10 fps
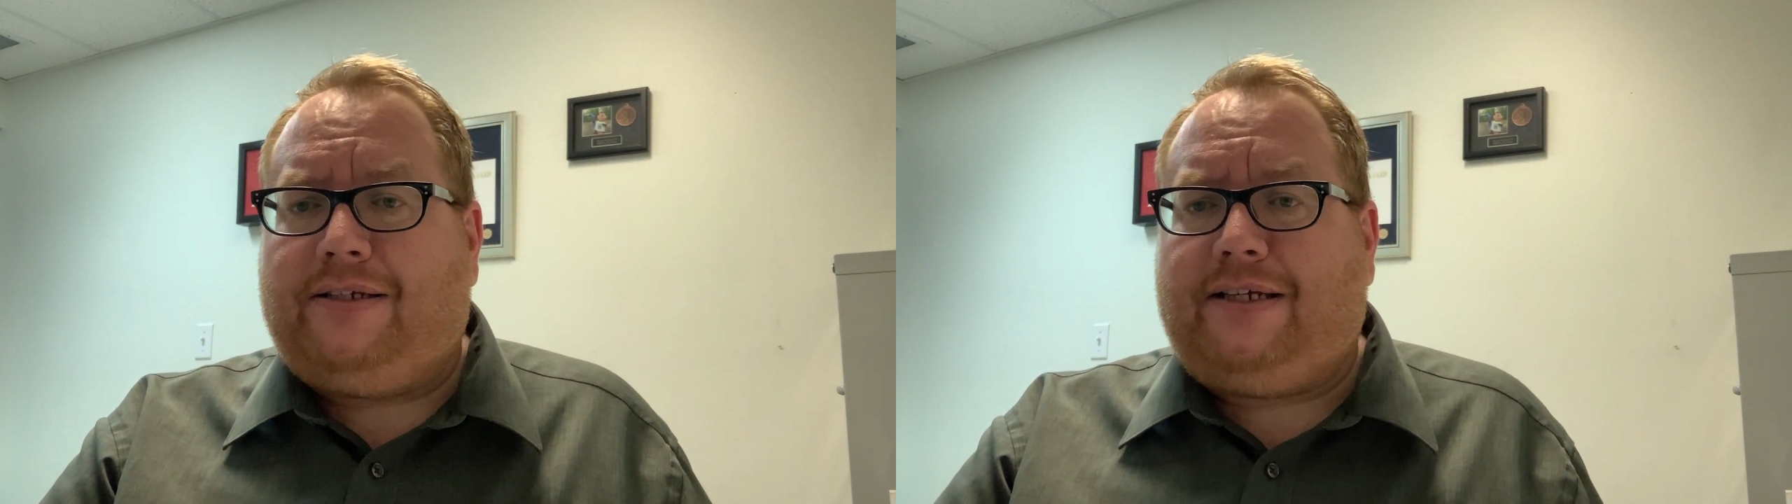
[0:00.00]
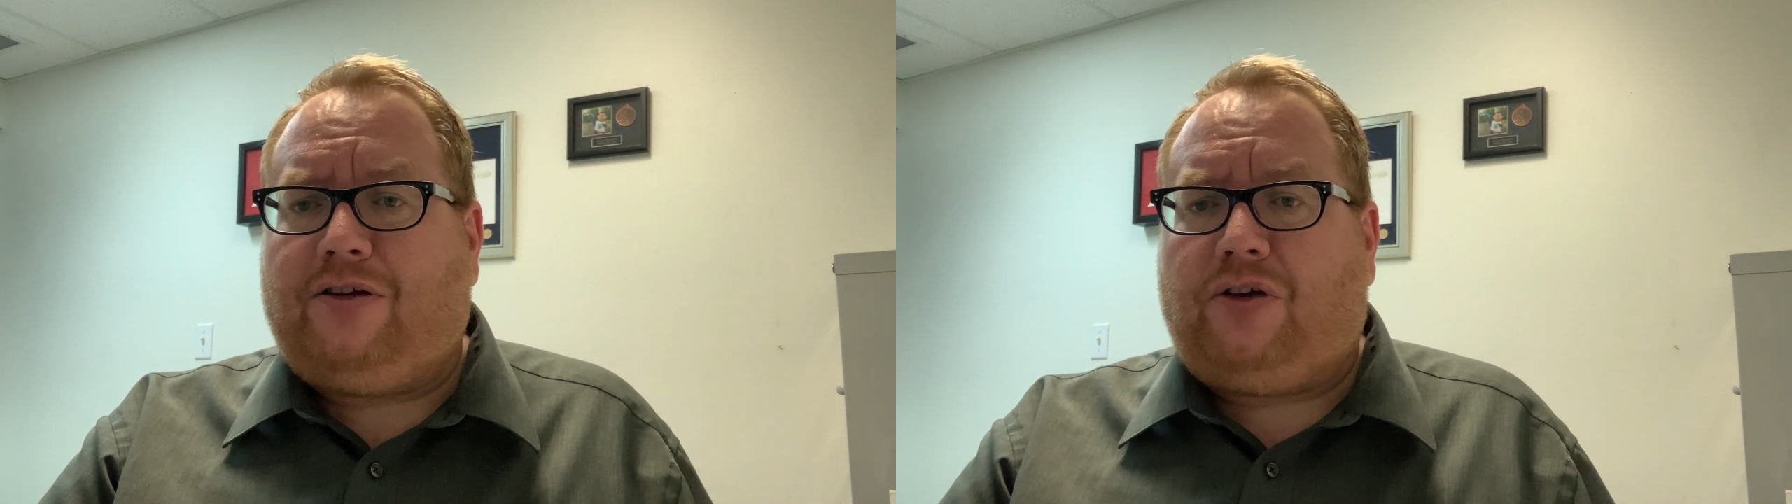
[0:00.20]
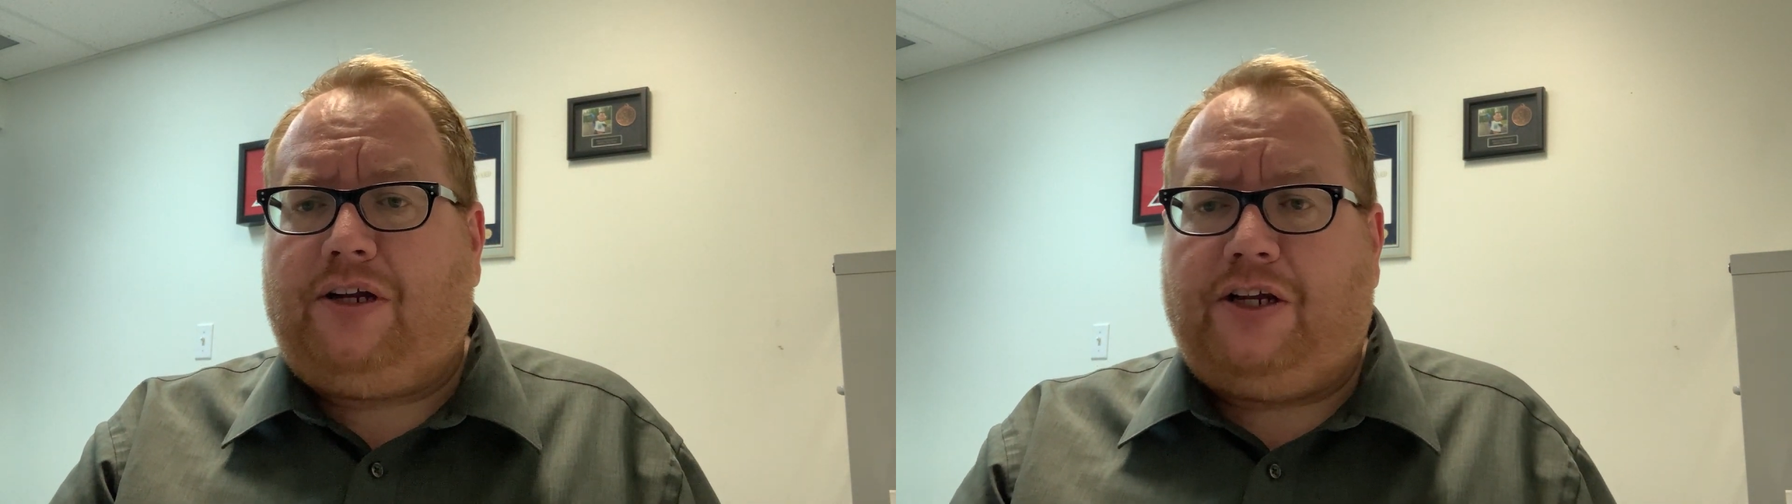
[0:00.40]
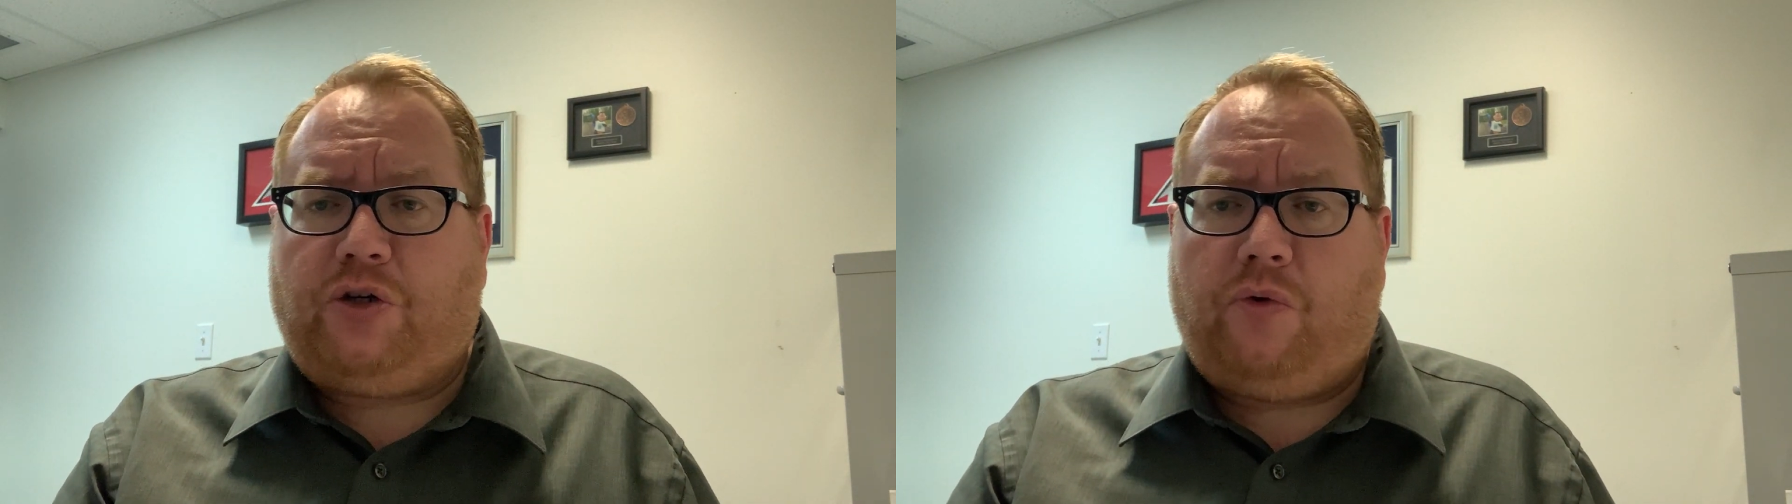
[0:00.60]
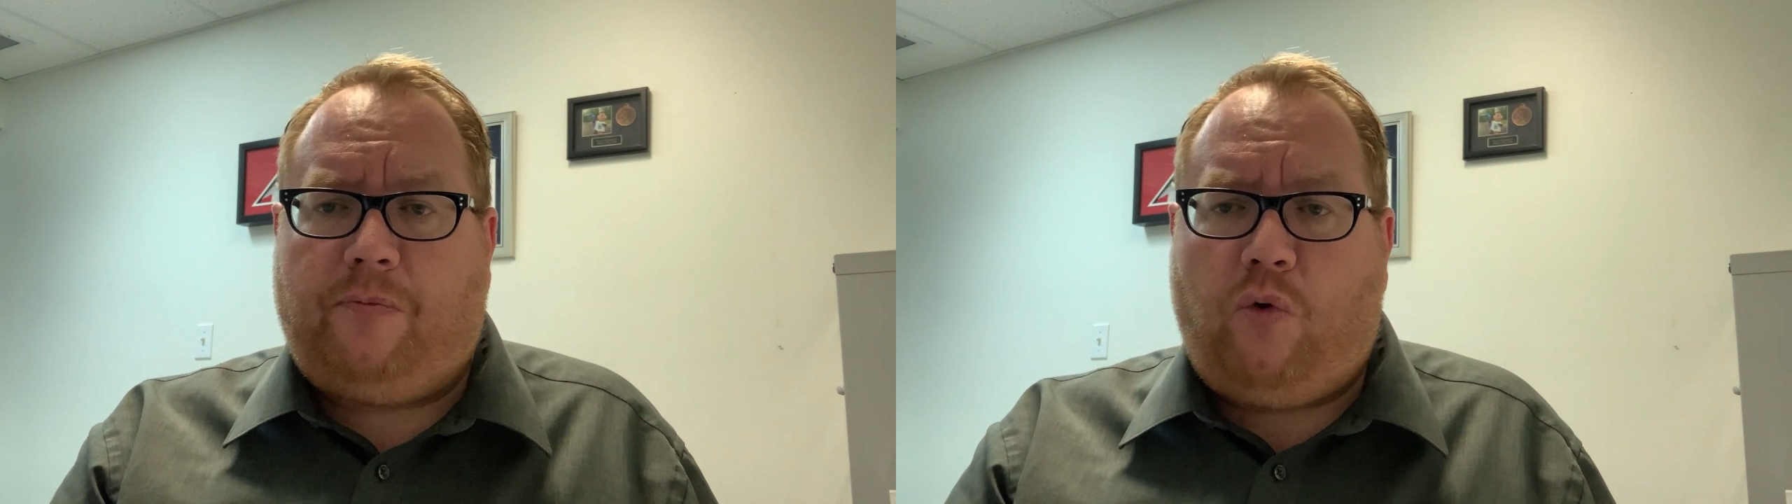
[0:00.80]
Center
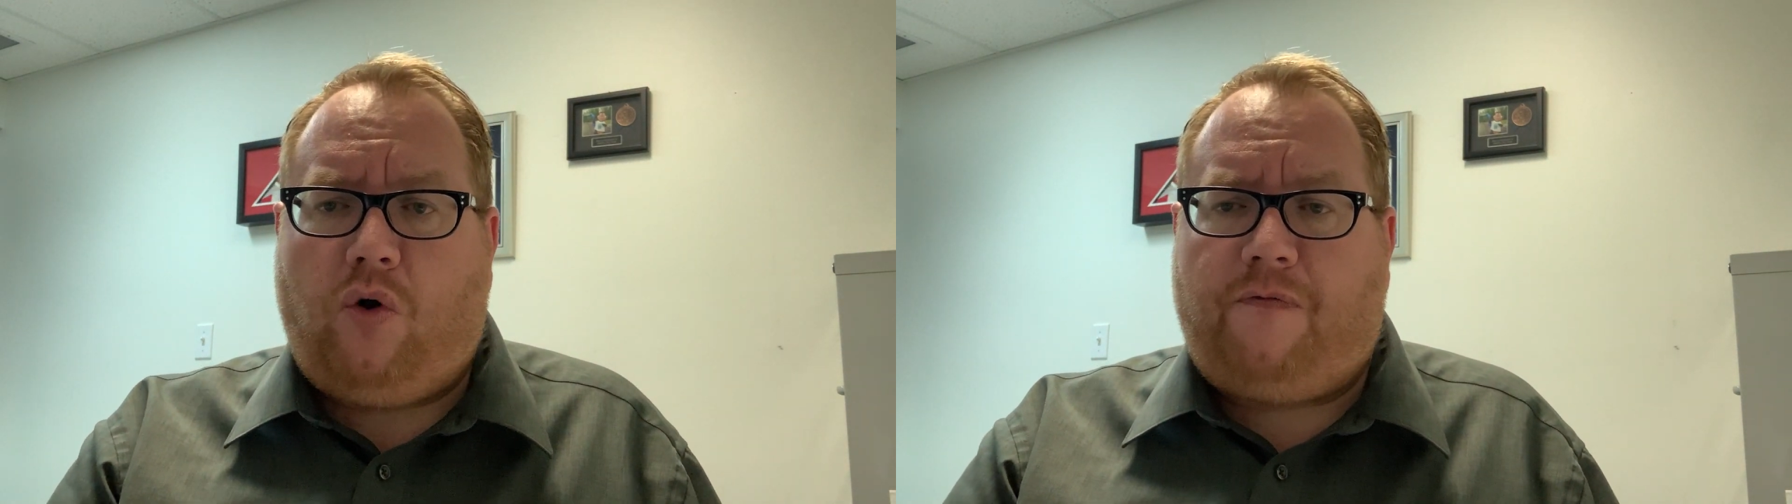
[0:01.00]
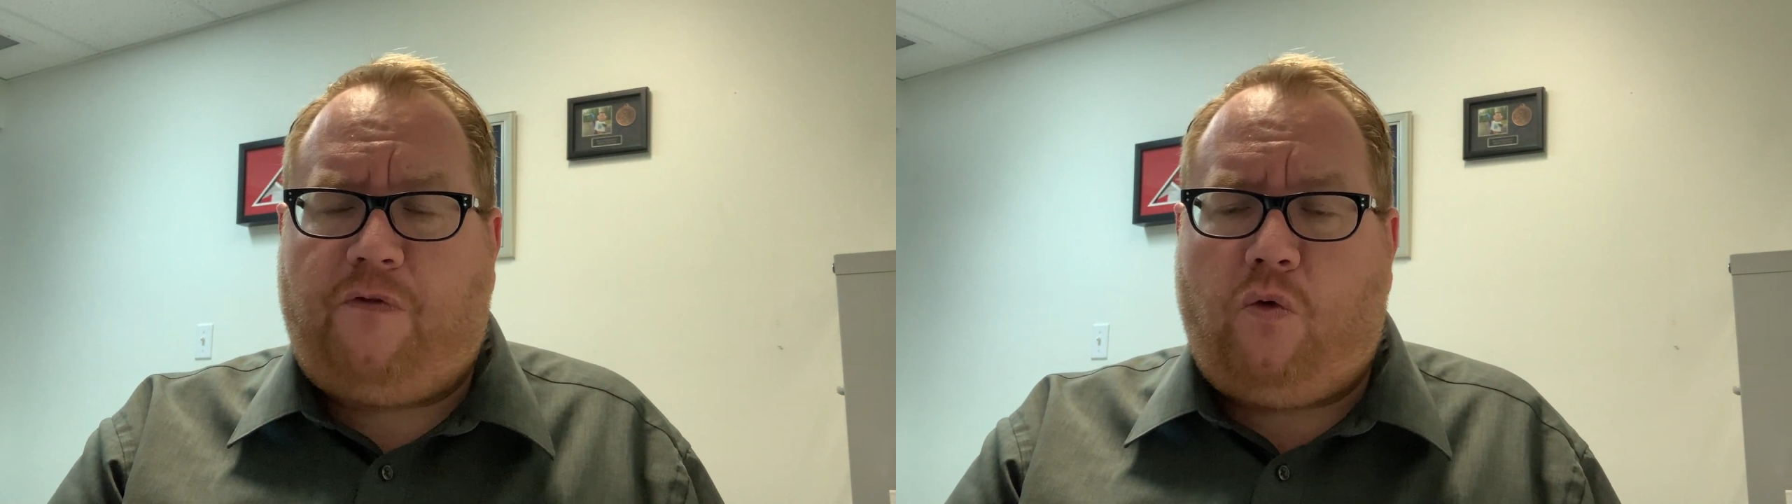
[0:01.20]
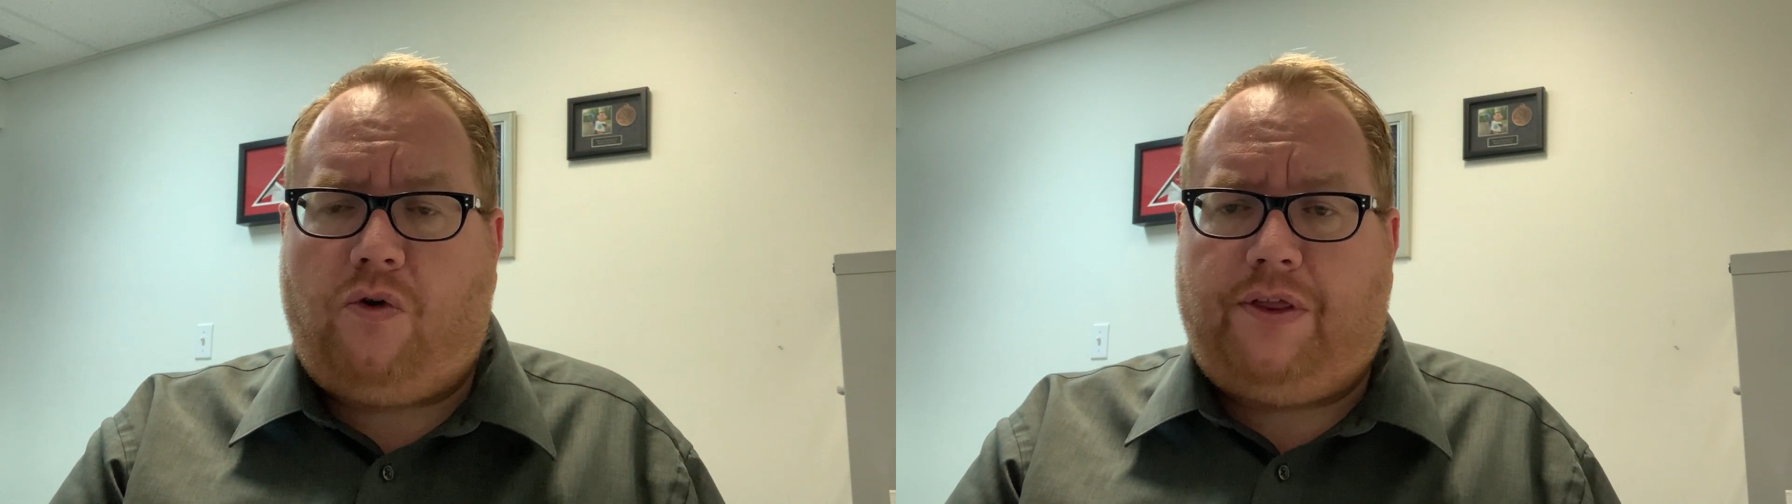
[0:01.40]
Condition Report for